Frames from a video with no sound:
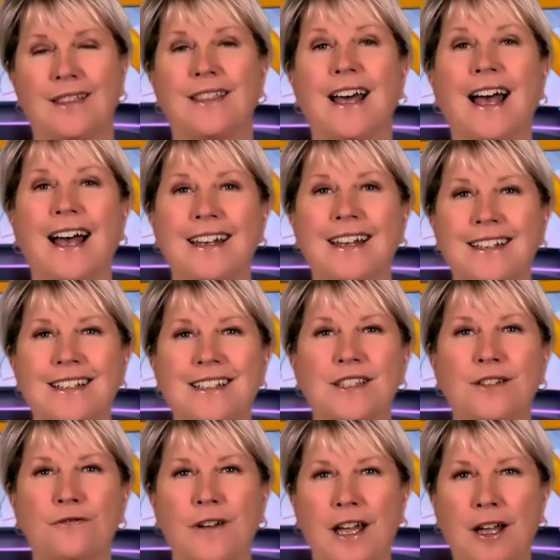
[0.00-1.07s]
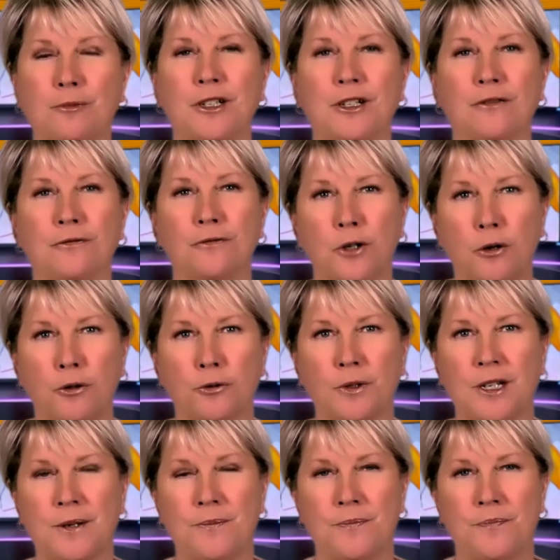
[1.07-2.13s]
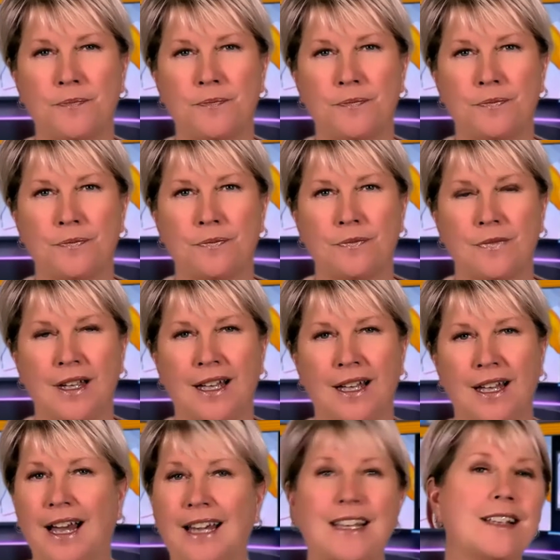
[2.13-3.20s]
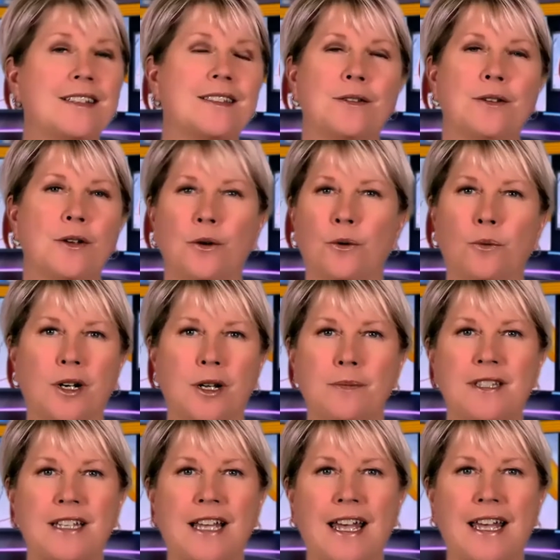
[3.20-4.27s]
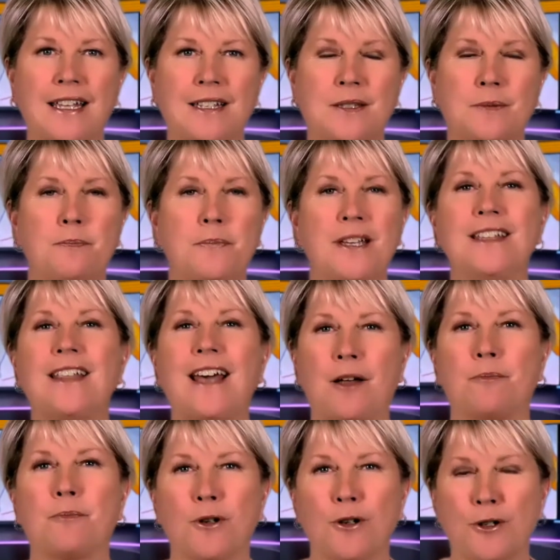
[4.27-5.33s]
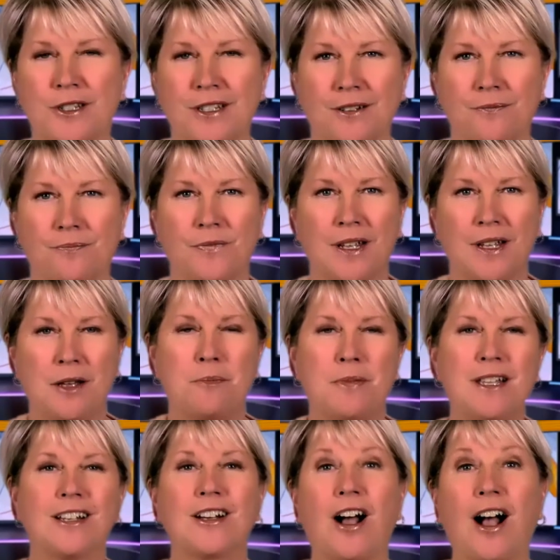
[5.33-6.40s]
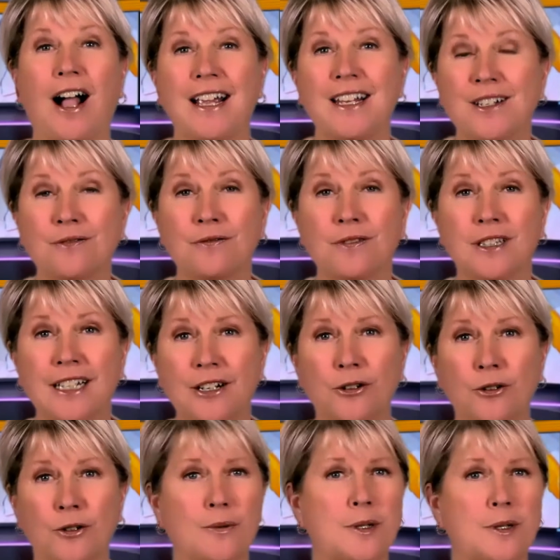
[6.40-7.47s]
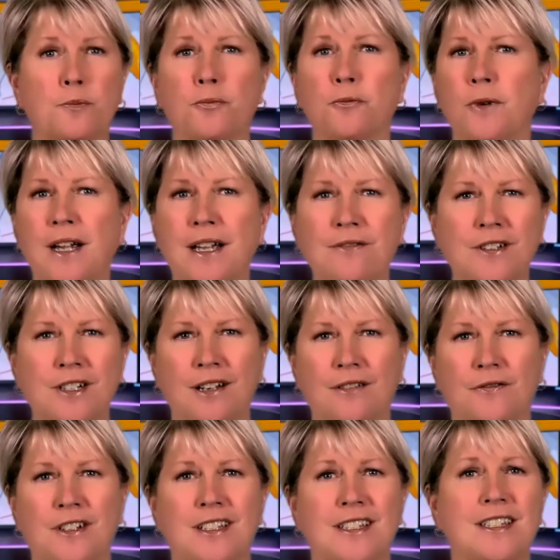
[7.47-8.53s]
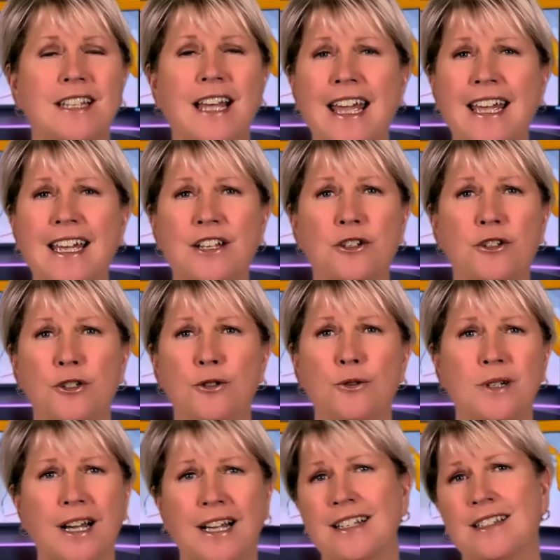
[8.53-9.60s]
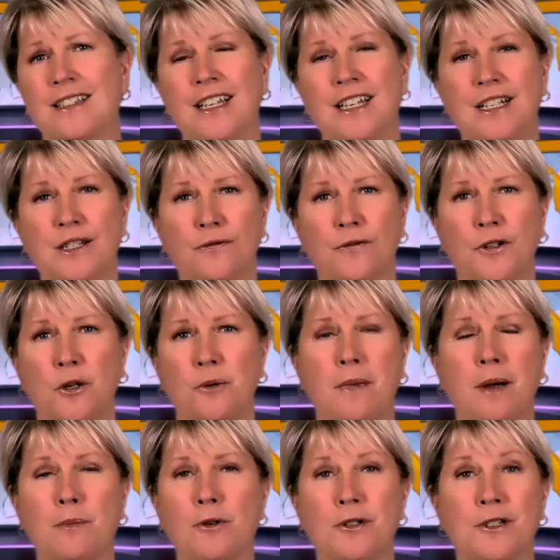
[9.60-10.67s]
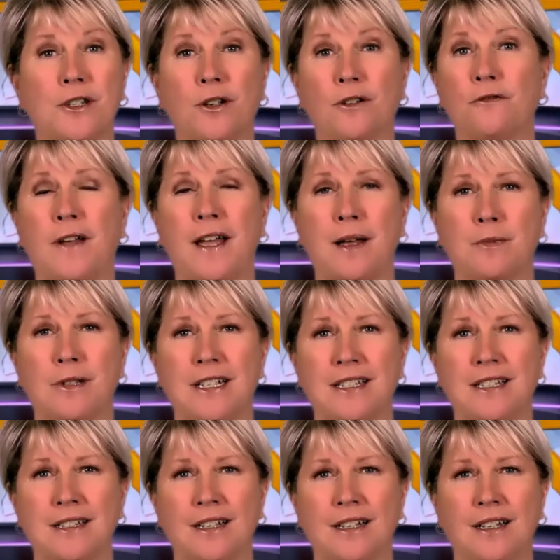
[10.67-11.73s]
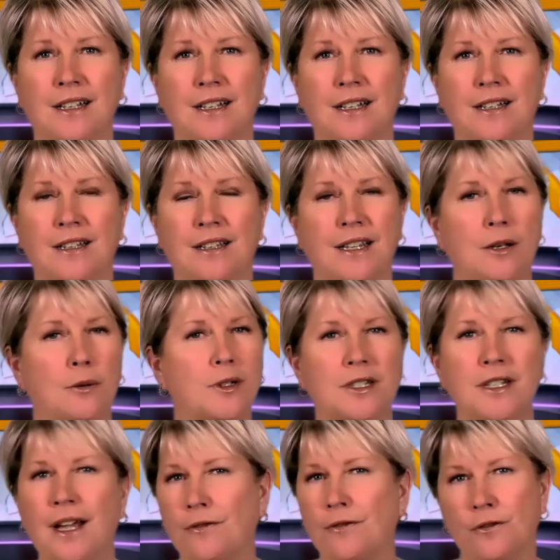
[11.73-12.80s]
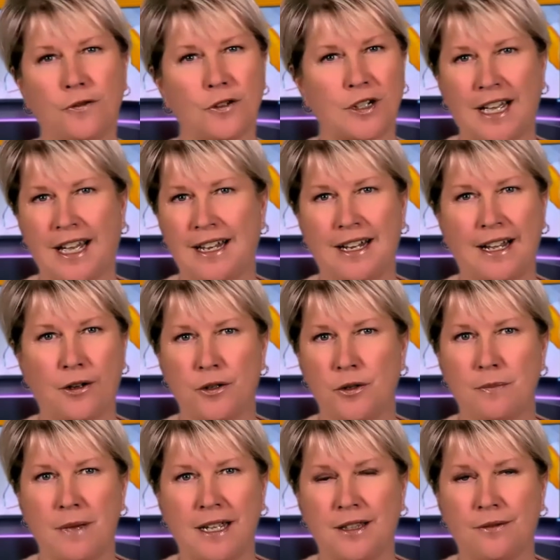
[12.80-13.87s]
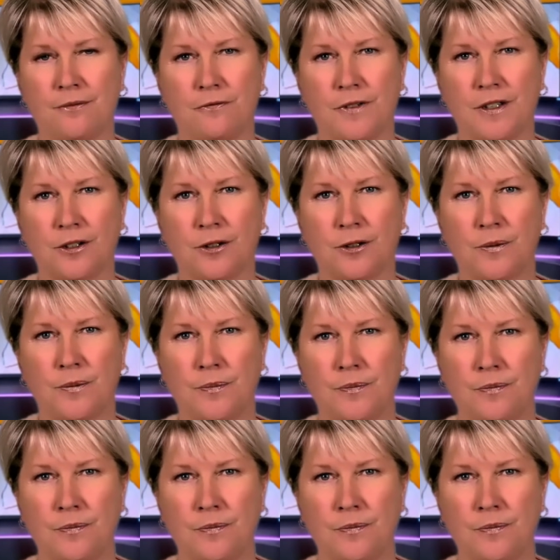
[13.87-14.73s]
That is the family of Rotary. I guess what I'm saying is be that person. Be the kind of leader who is brave enough to say and do nice things for your members and their families. They will never forget how you made them feel.